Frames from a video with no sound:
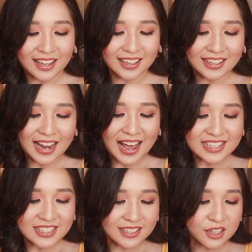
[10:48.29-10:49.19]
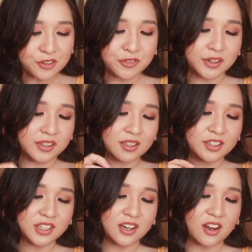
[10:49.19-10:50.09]
And lastly, for the
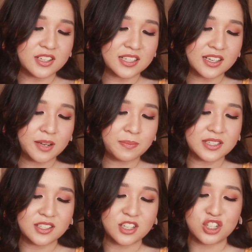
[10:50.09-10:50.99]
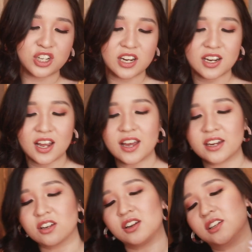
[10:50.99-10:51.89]
ultra glossy lip is the Shayla
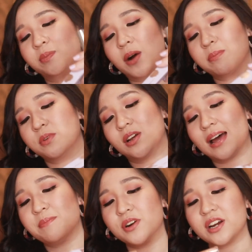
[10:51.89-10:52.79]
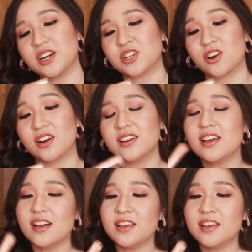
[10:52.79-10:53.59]
and ColourPop collaboration.